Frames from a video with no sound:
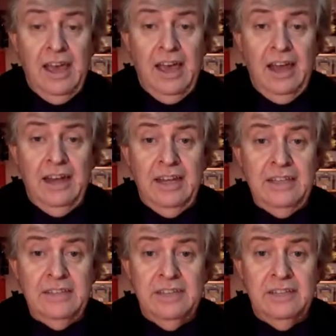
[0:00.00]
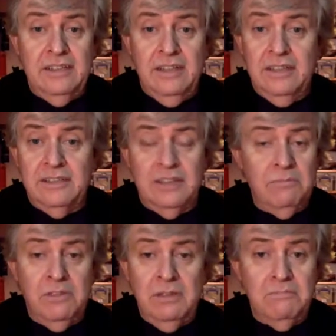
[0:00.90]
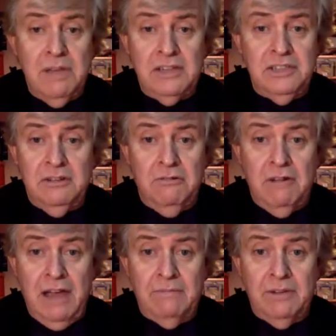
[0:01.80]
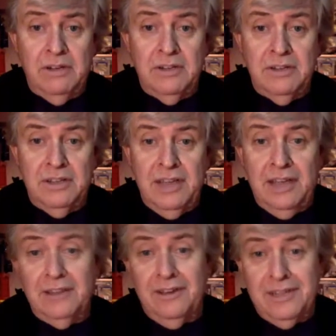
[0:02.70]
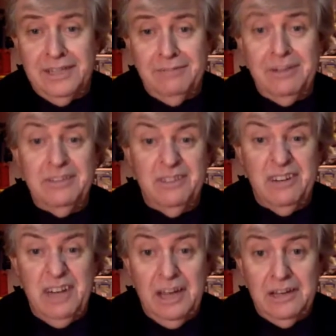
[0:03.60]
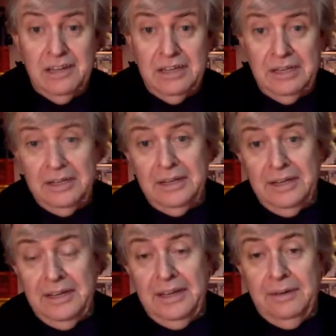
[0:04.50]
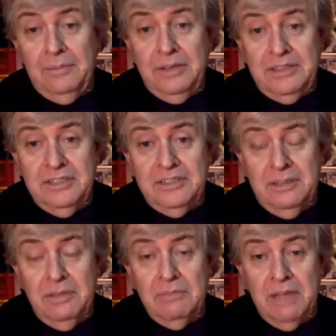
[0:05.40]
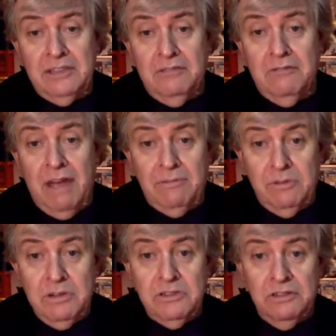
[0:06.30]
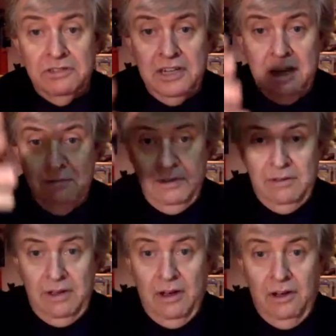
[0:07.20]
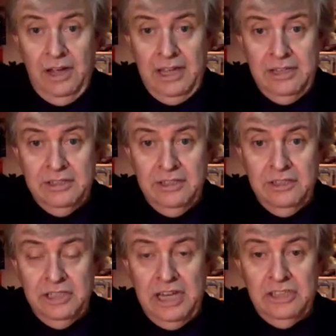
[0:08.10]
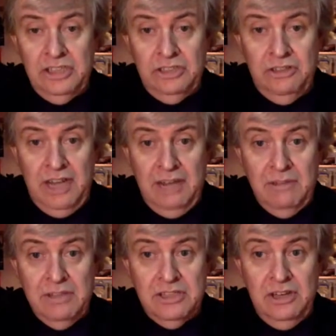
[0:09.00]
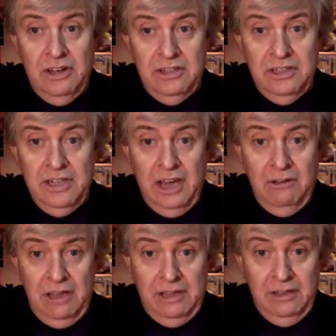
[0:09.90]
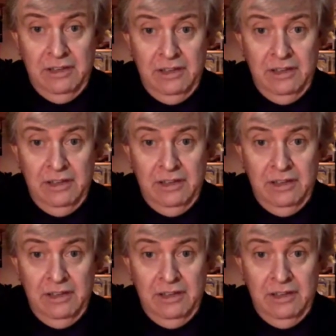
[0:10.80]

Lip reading: And he said something magical happened, and the other guy said, well, he's very lucky. But he said something magical happened, and we drifted up high into the jet stream and started going.